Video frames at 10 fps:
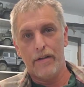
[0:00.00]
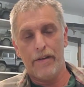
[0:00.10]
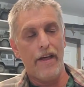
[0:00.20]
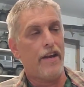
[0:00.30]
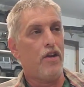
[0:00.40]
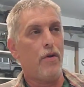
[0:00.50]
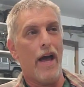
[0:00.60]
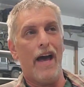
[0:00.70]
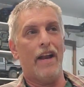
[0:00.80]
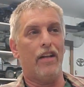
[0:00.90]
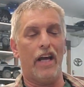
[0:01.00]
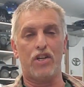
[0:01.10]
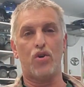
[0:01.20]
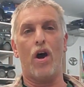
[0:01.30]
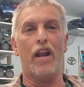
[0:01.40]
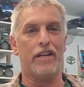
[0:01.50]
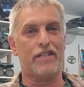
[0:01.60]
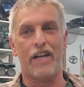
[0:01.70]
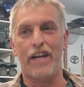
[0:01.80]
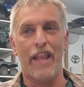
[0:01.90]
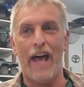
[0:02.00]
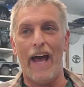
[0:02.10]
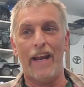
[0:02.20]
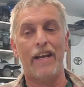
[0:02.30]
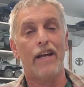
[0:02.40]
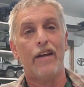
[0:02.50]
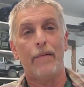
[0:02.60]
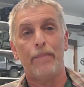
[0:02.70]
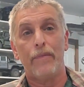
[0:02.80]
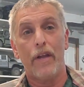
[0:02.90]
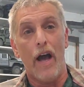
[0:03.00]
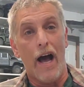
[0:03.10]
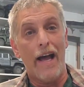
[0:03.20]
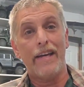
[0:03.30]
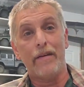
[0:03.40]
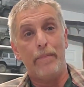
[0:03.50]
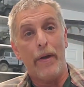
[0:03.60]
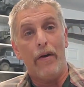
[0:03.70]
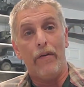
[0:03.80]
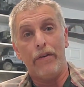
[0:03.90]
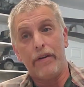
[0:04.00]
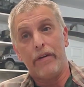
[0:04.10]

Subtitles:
then you add electronics into that. I could build